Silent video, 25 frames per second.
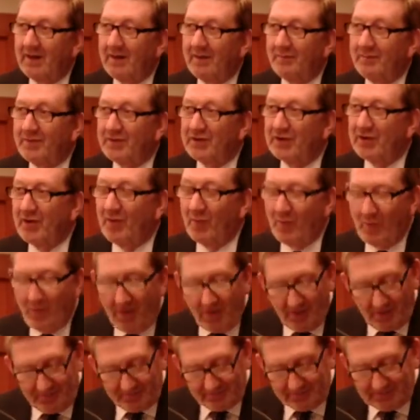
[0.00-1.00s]
But you know
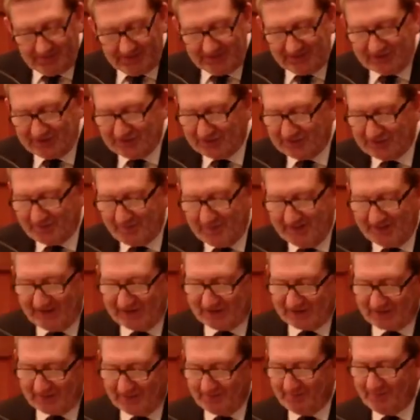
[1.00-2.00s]
what? It does make
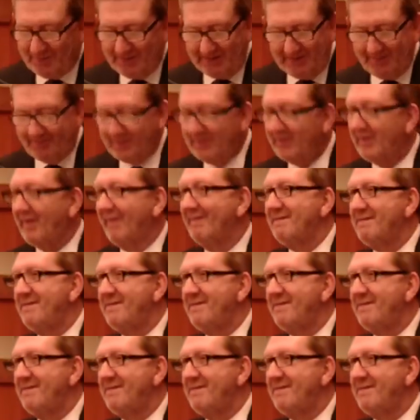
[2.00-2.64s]
some people